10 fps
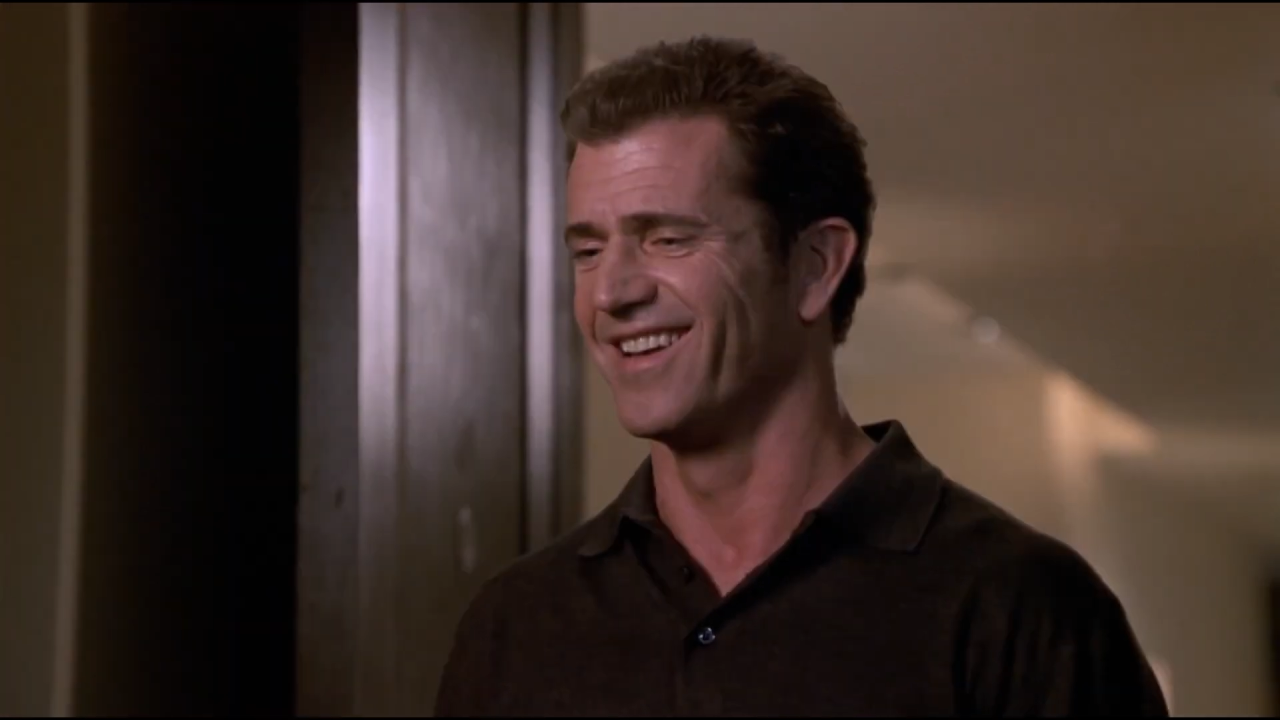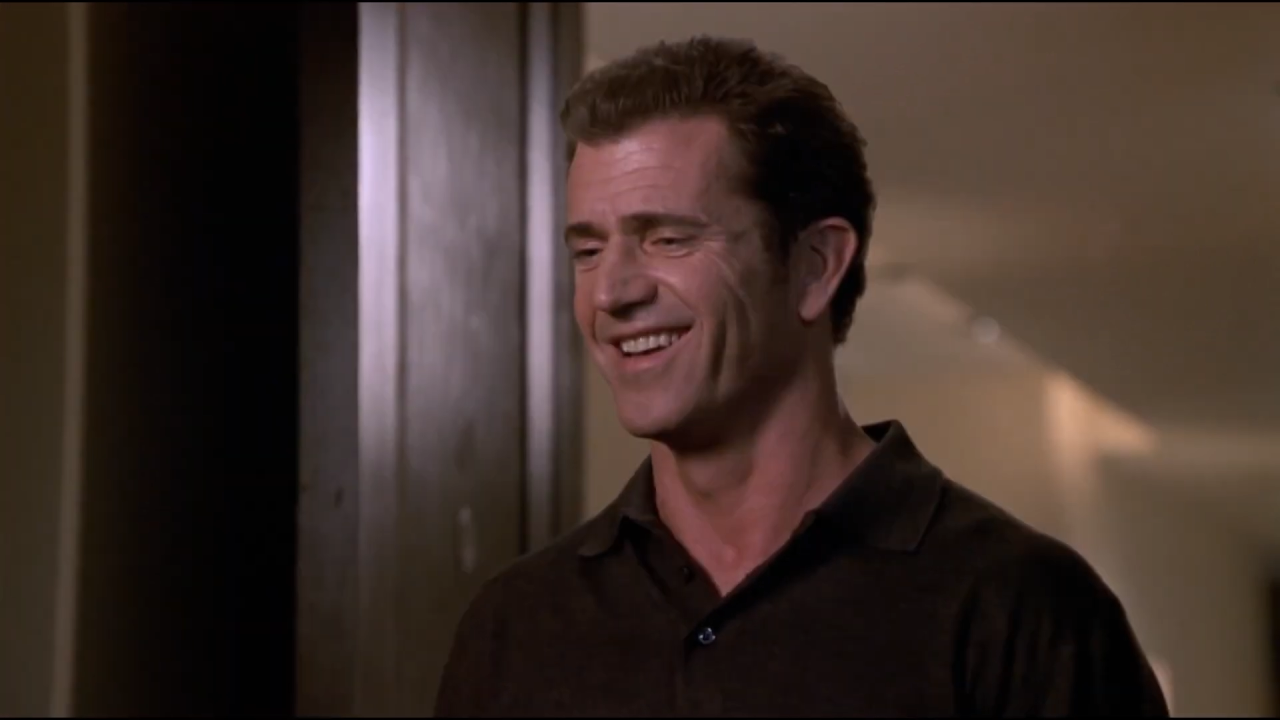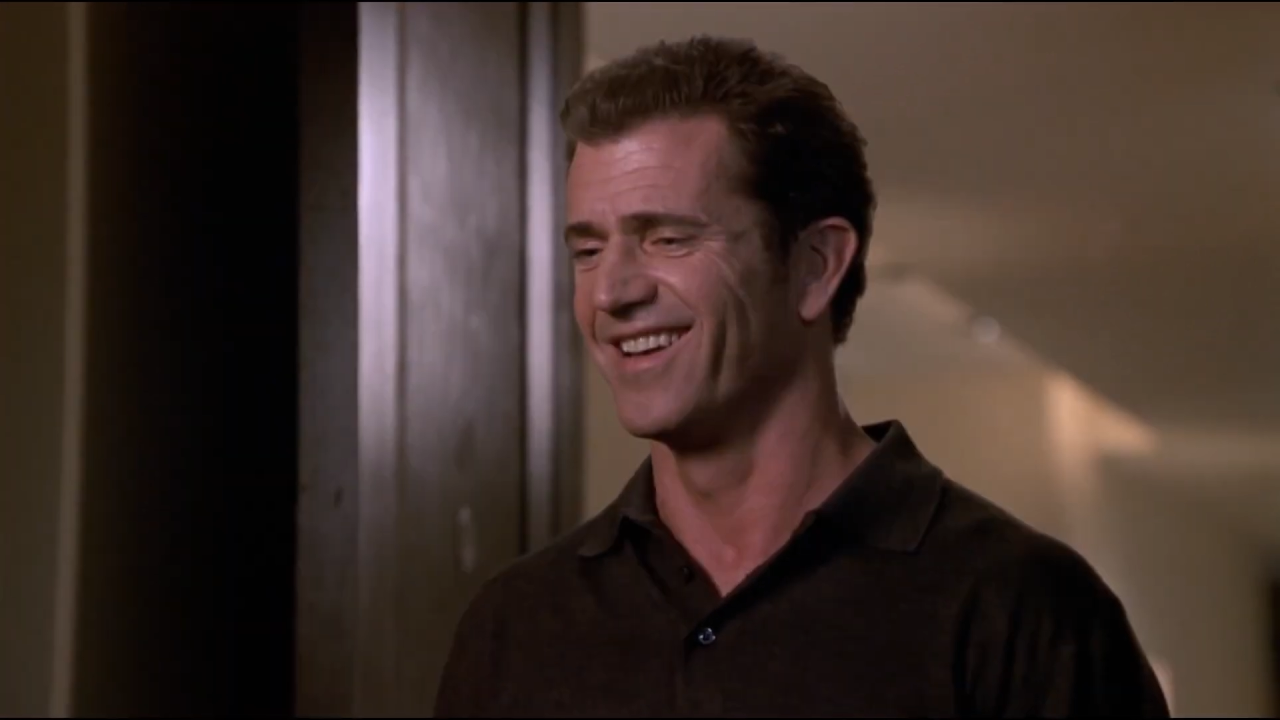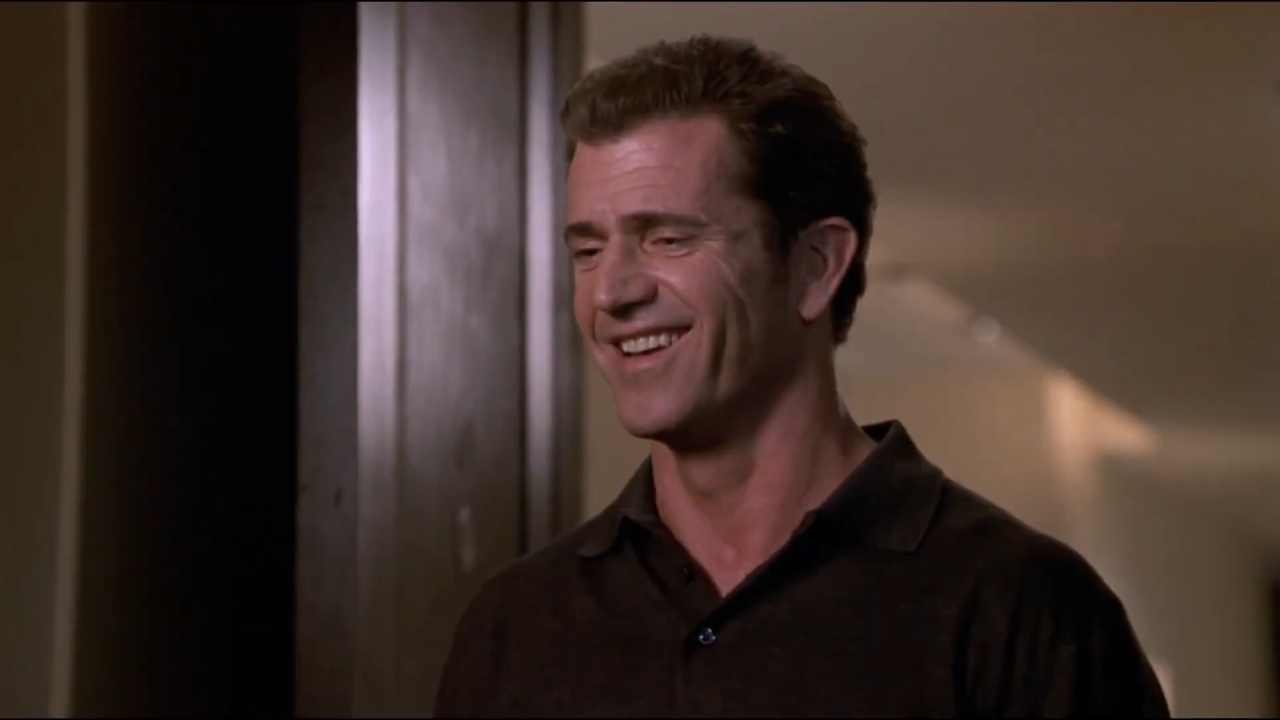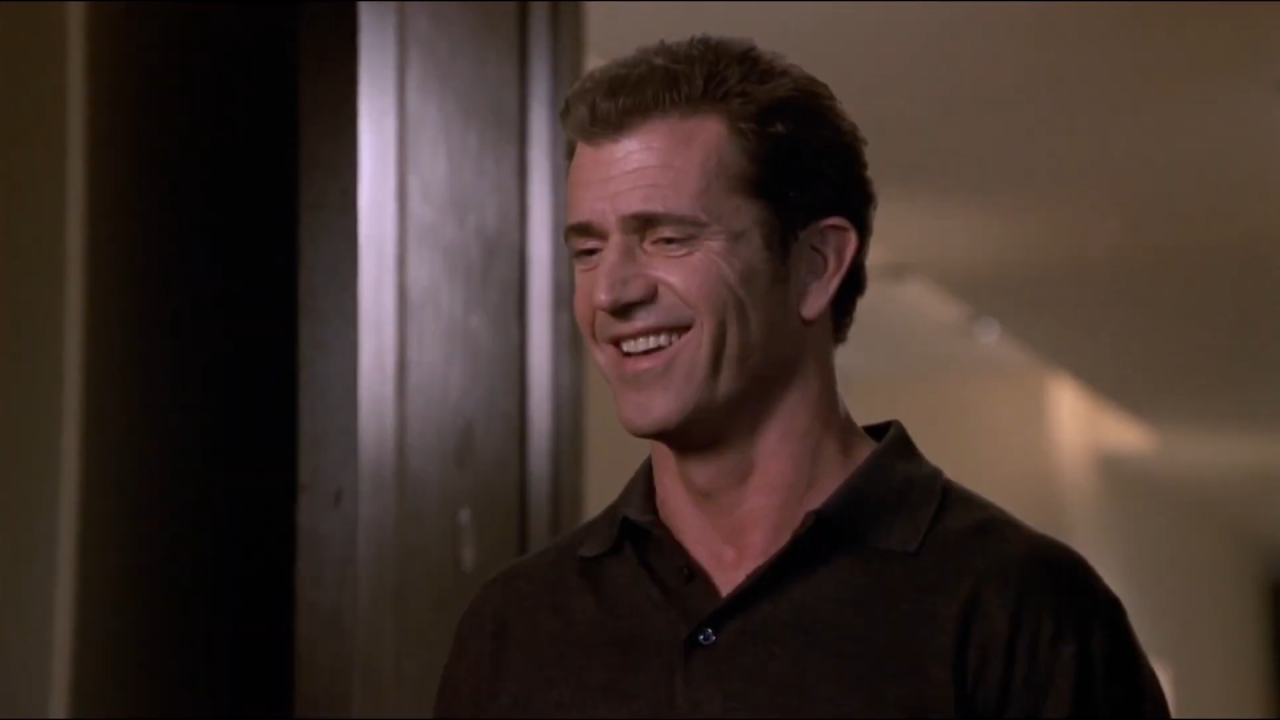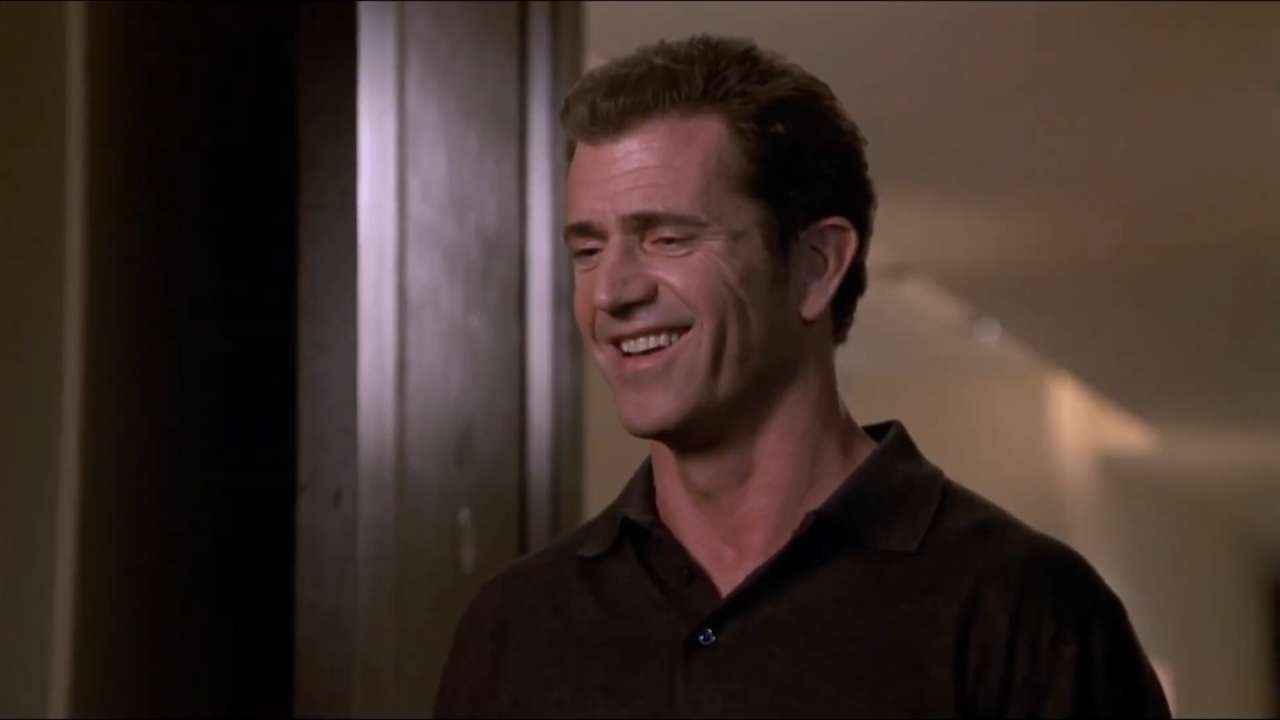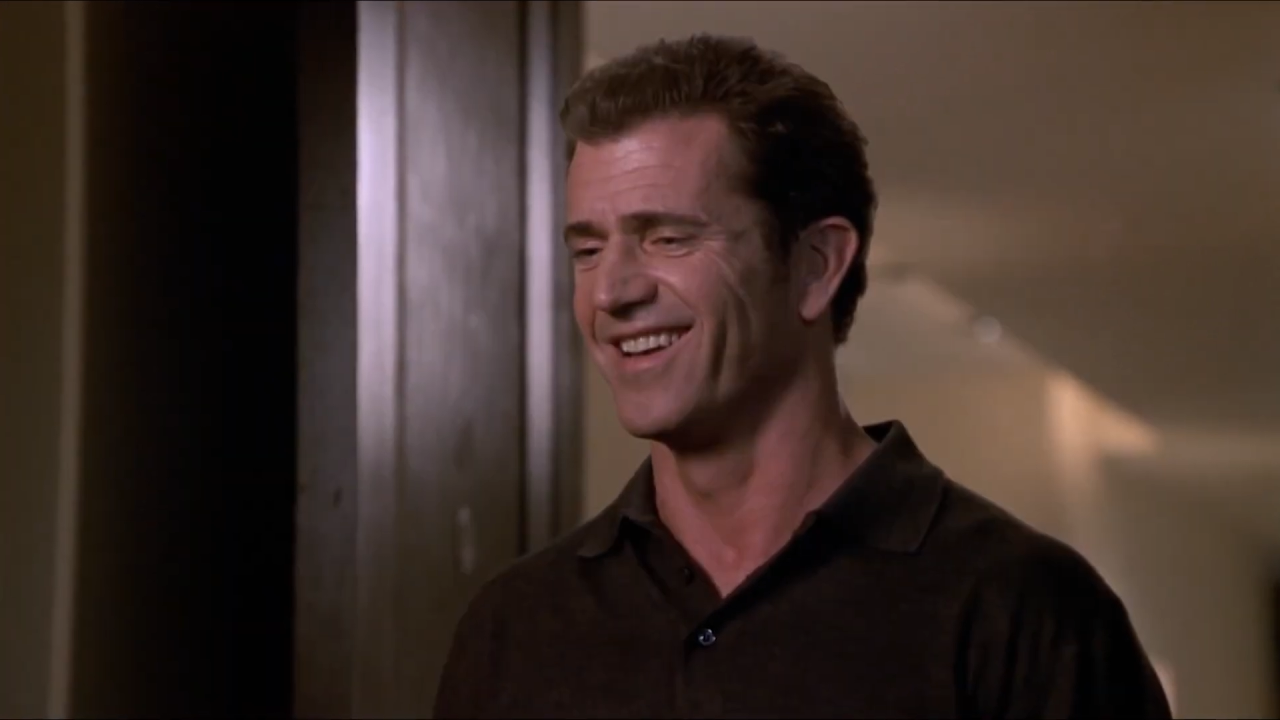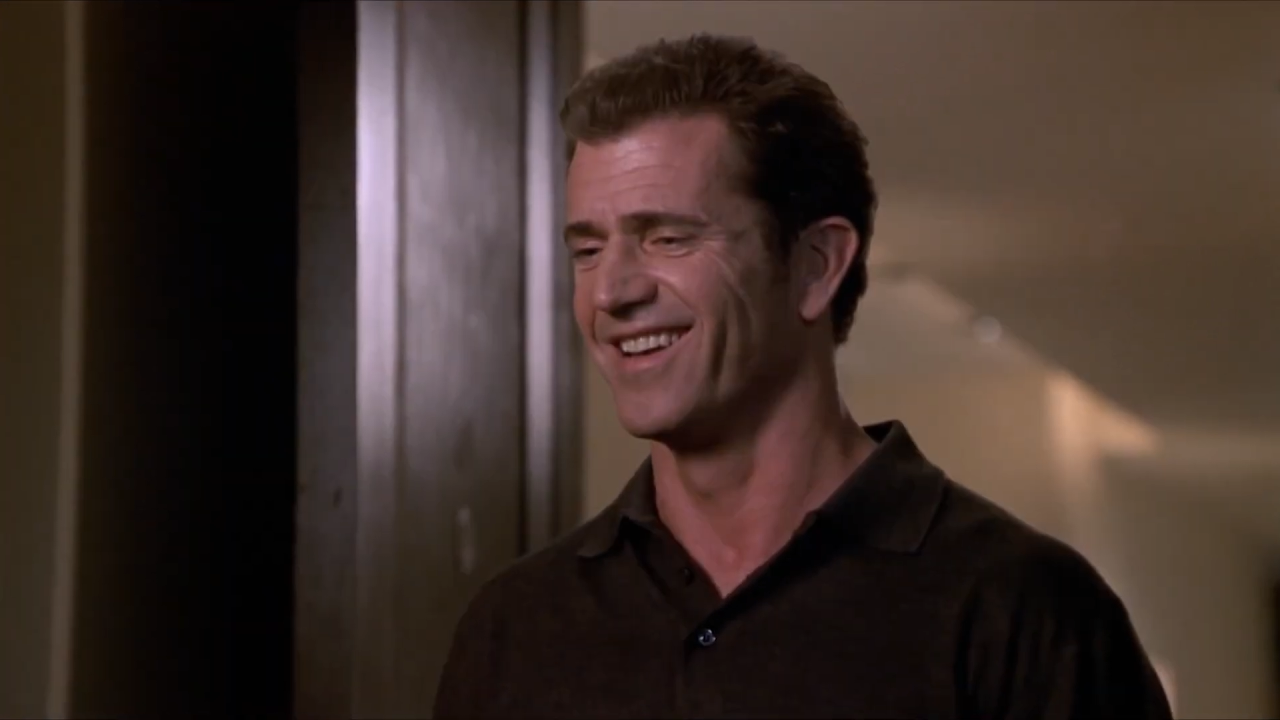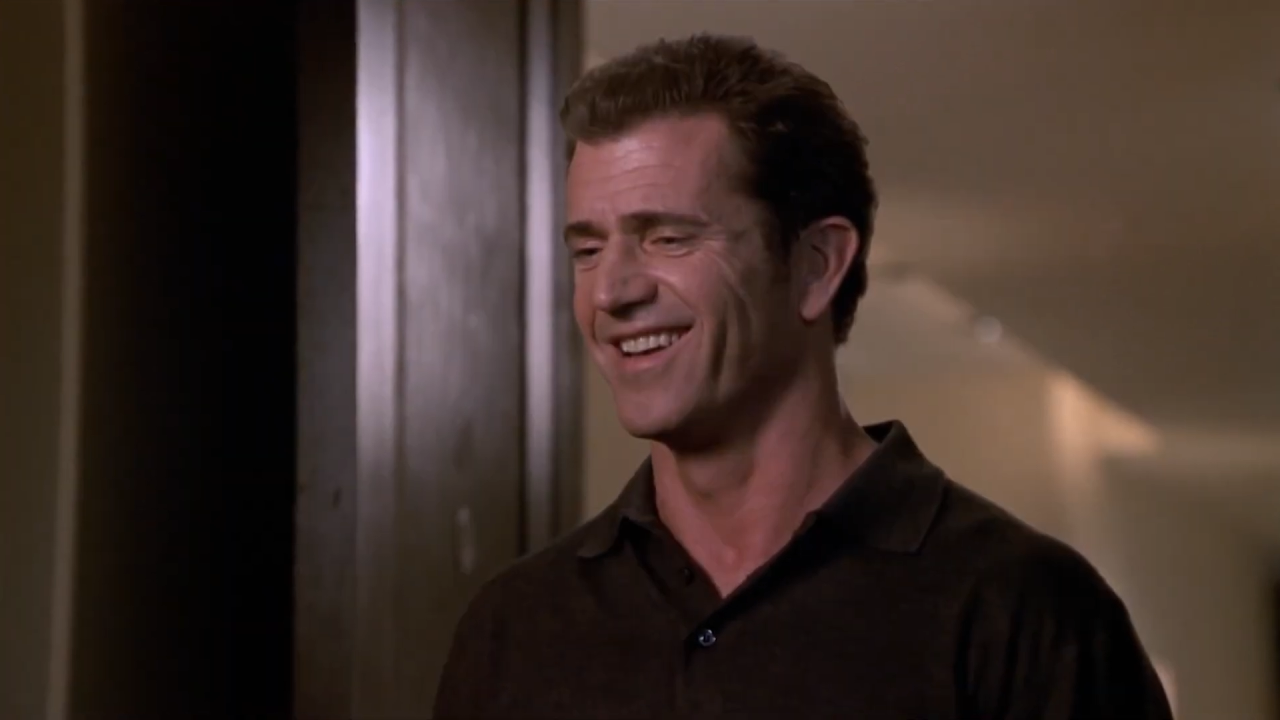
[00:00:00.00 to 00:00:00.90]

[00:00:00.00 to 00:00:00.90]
He also